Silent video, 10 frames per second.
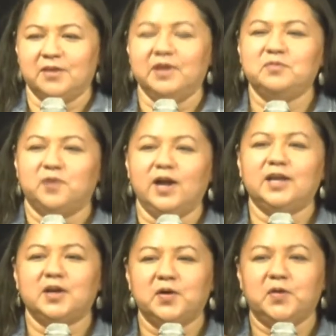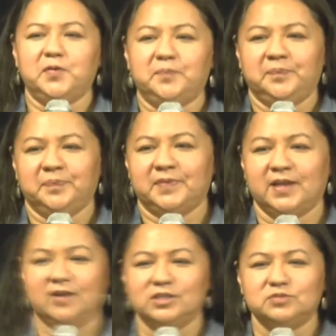And I went walking home.
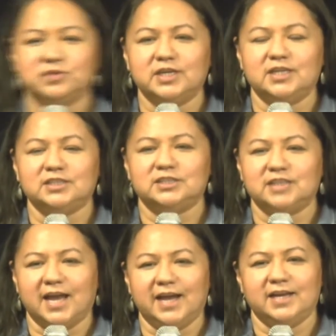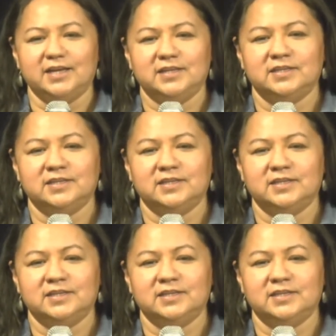I was real sad.